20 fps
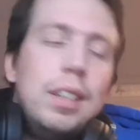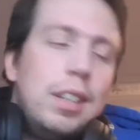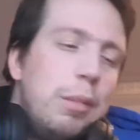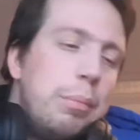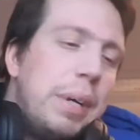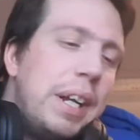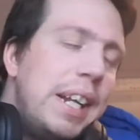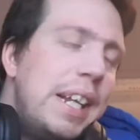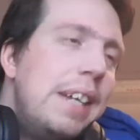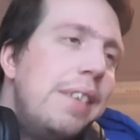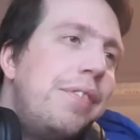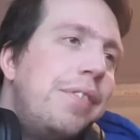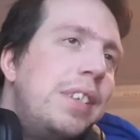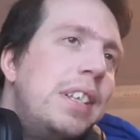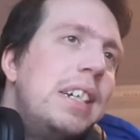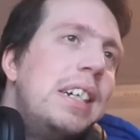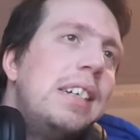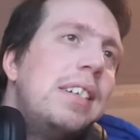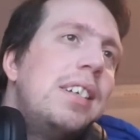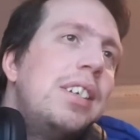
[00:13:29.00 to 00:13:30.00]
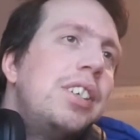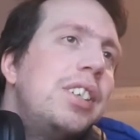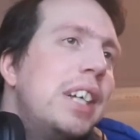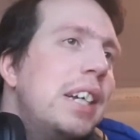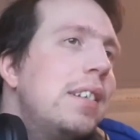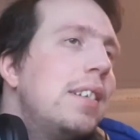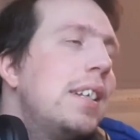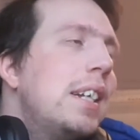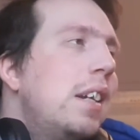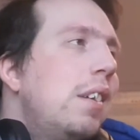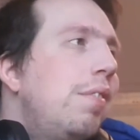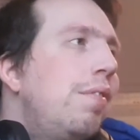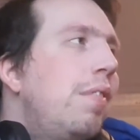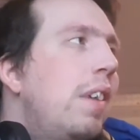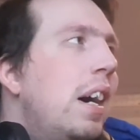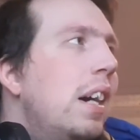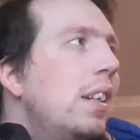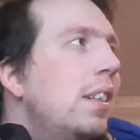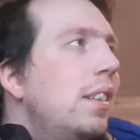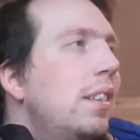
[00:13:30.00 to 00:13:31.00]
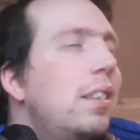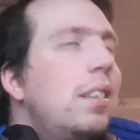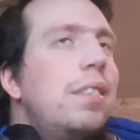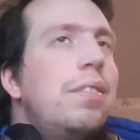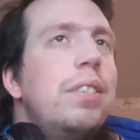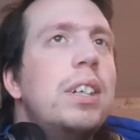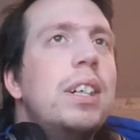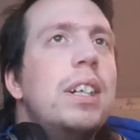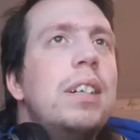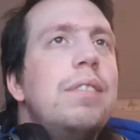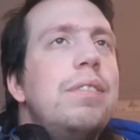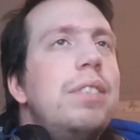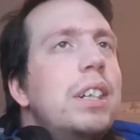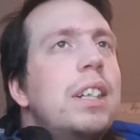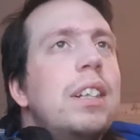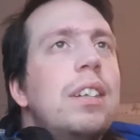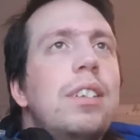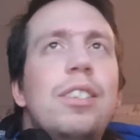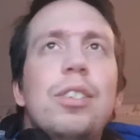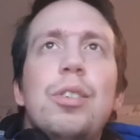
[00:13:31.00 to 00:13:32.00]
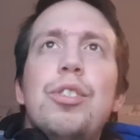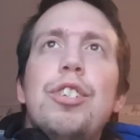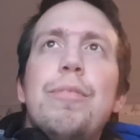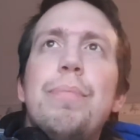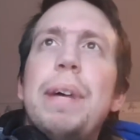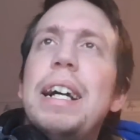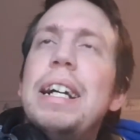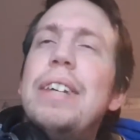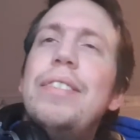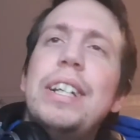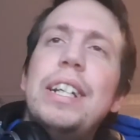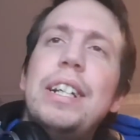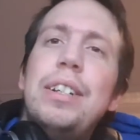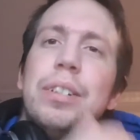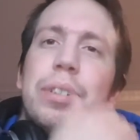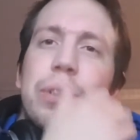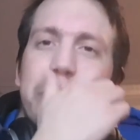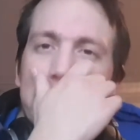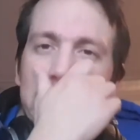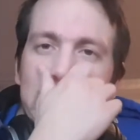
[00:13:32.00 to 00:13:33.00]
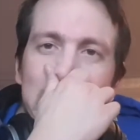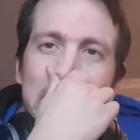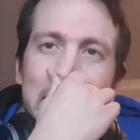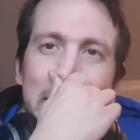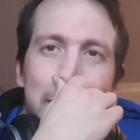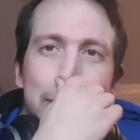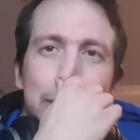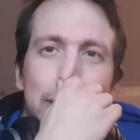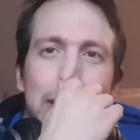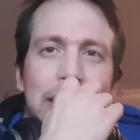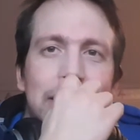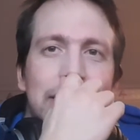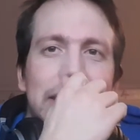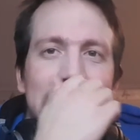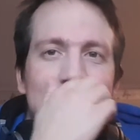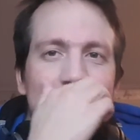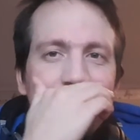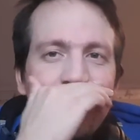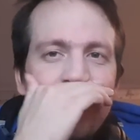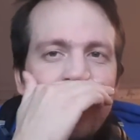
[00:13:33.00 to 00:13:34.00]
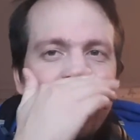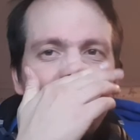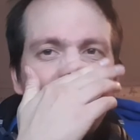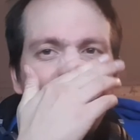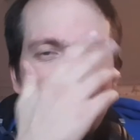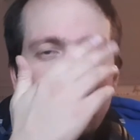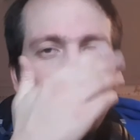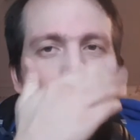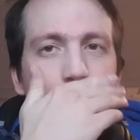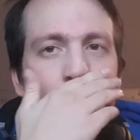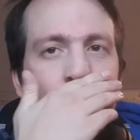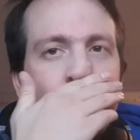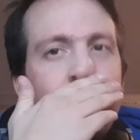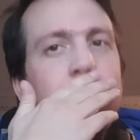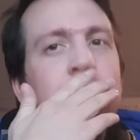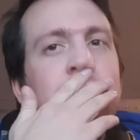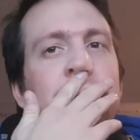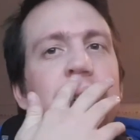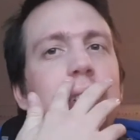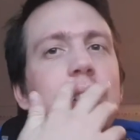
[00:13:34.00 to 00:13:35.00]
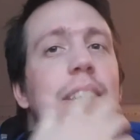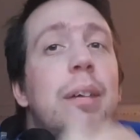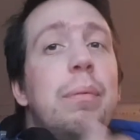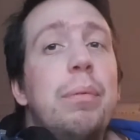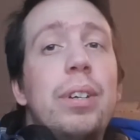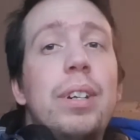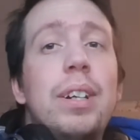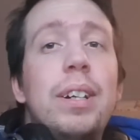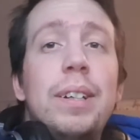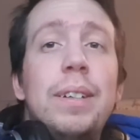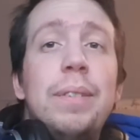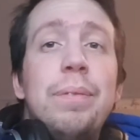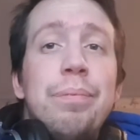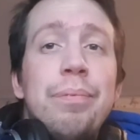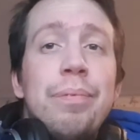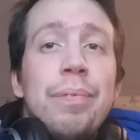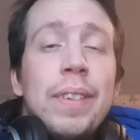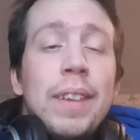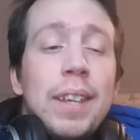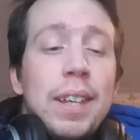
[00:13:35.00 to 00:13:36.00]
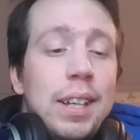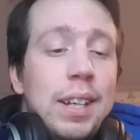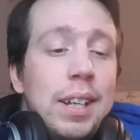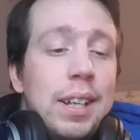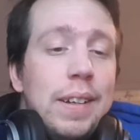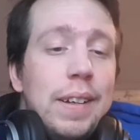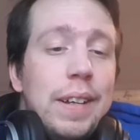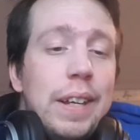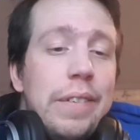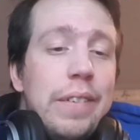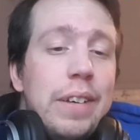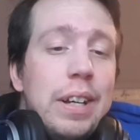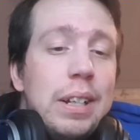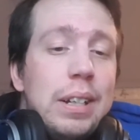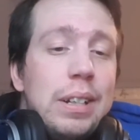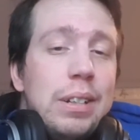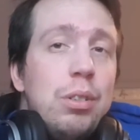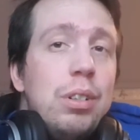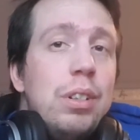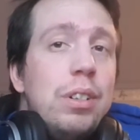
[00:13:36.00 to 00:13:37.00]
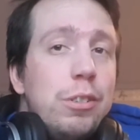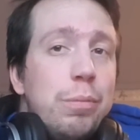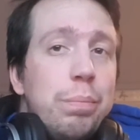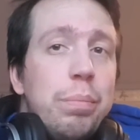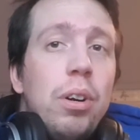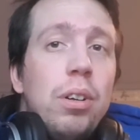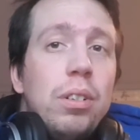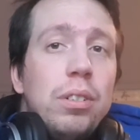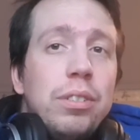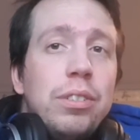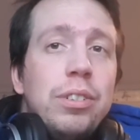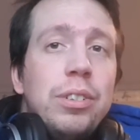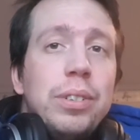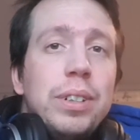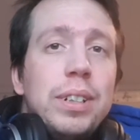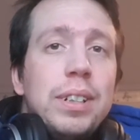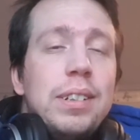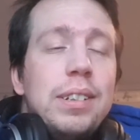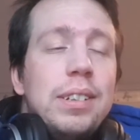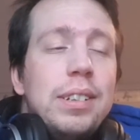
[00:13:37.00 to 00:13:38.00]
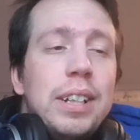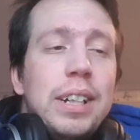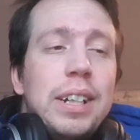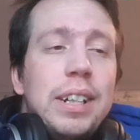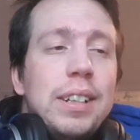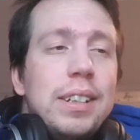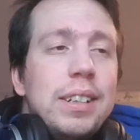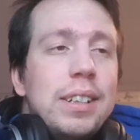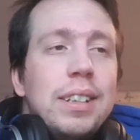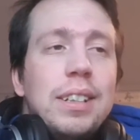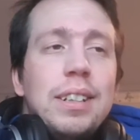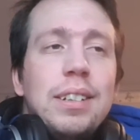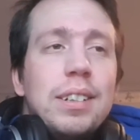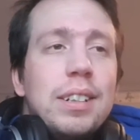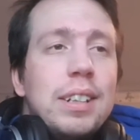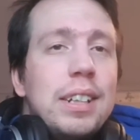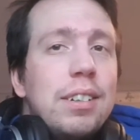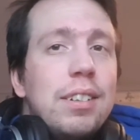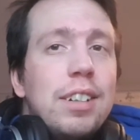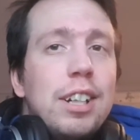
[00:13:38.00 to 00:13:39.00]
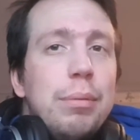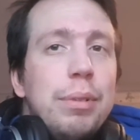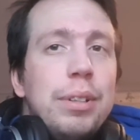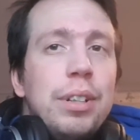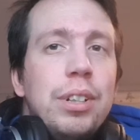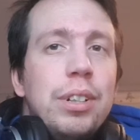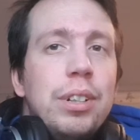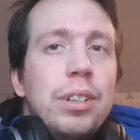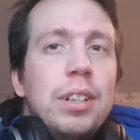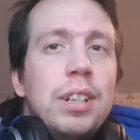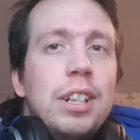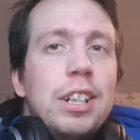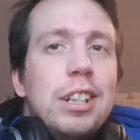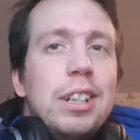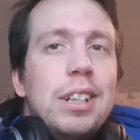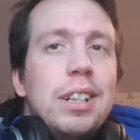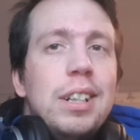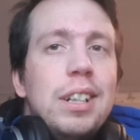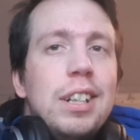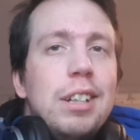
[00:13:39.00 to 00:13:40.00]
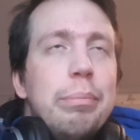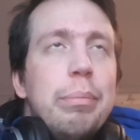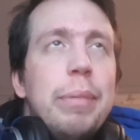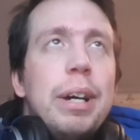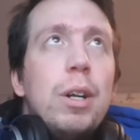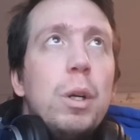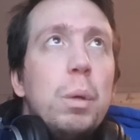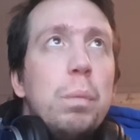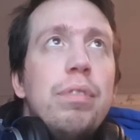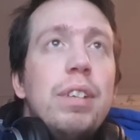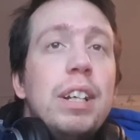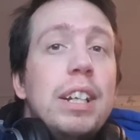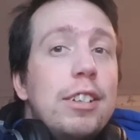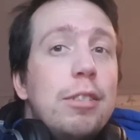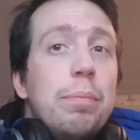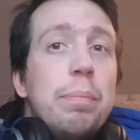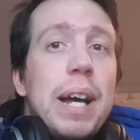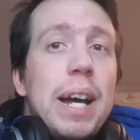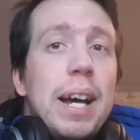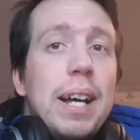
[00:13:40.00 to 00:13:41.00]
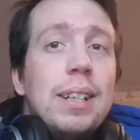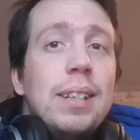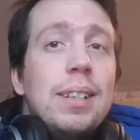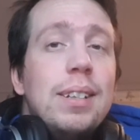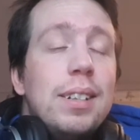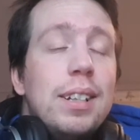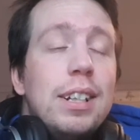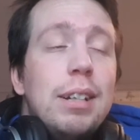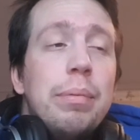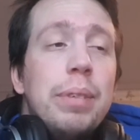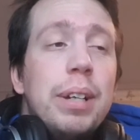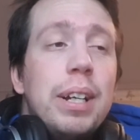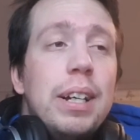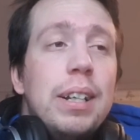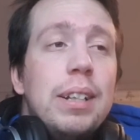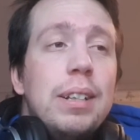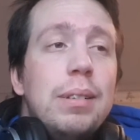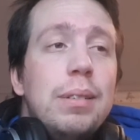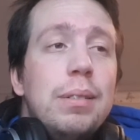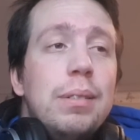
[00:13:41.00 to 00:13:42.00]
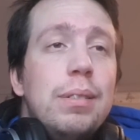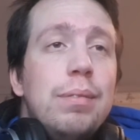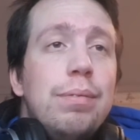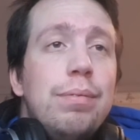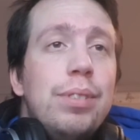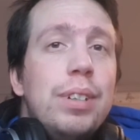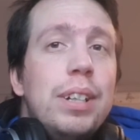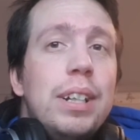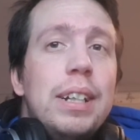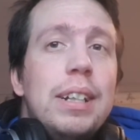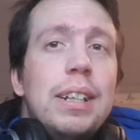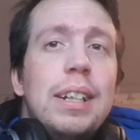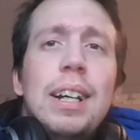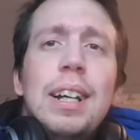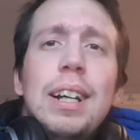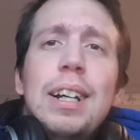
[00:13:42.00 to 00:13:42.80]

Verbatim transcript: But if there is a chance that I find this freaking freaking douchebag video, I'm gonna react to the video because I'm gonna give a response to it, and uh, it's not gonna be good, but hopefully it's banned, and I'm glad for that.